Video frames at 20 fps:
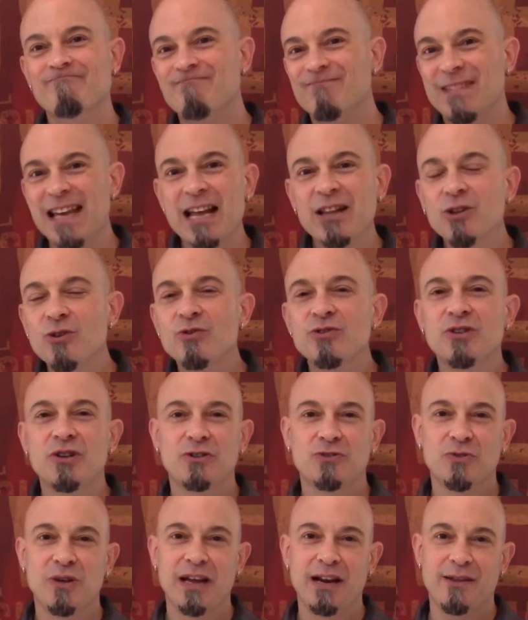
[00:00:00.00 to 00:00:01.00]
they lose their
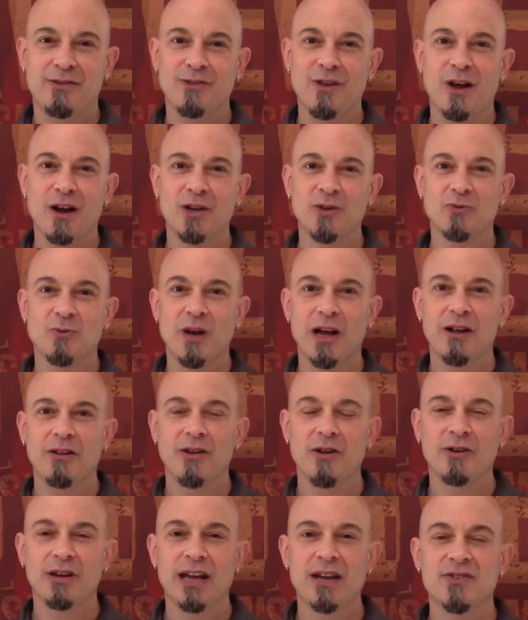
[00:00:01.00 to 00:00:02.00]
train of thought as well.
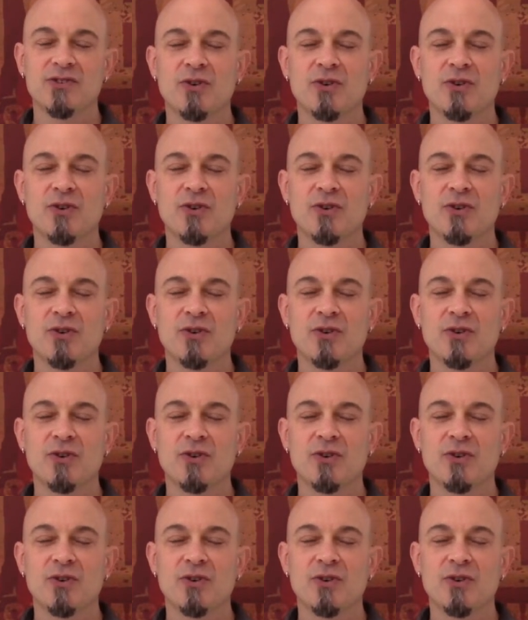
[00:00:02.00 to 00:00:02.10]
Okay,